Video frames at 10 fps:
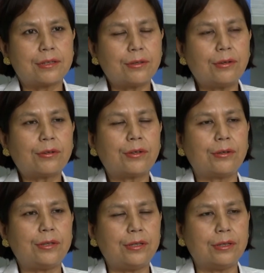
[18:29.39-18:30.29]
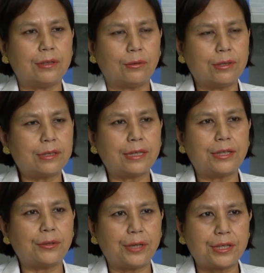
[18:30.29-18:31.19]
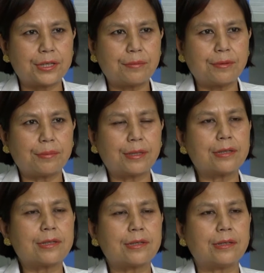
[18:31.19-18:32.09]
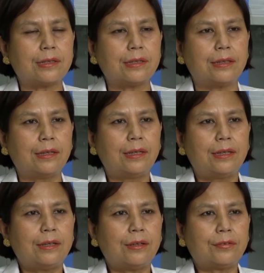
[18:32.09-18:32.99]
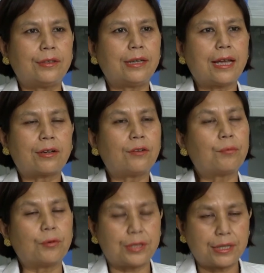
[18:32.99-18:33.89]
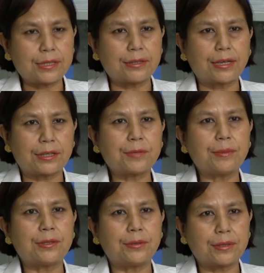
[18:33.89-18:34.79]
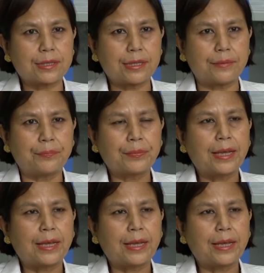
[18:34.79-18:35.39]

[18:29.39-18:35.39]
You look older than your age because of the lack of proteins and nourishment to your skin.